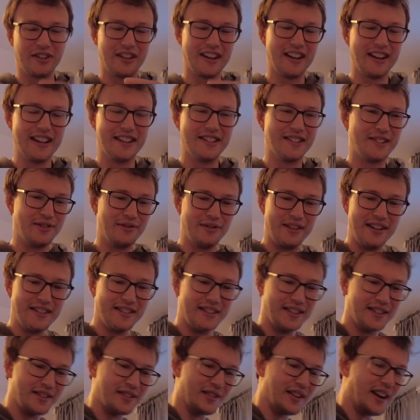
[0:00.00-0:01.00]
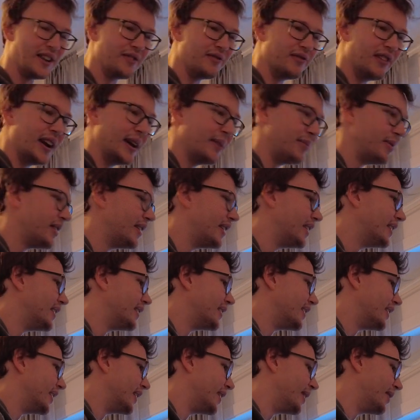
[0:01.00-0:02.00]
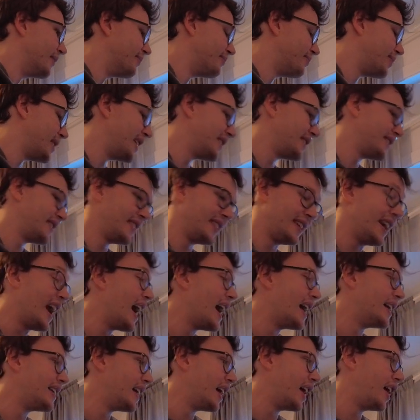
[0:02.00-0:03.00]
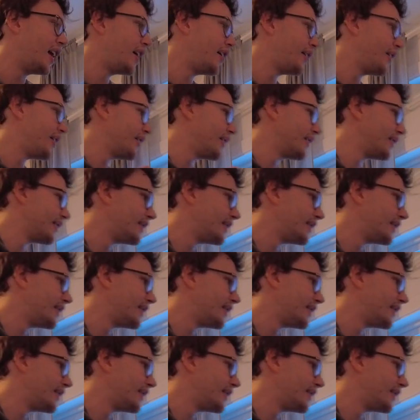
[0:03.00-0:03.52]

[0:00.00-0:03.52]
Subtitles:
Okay, that's too easy to unwrap. But yeah, there are,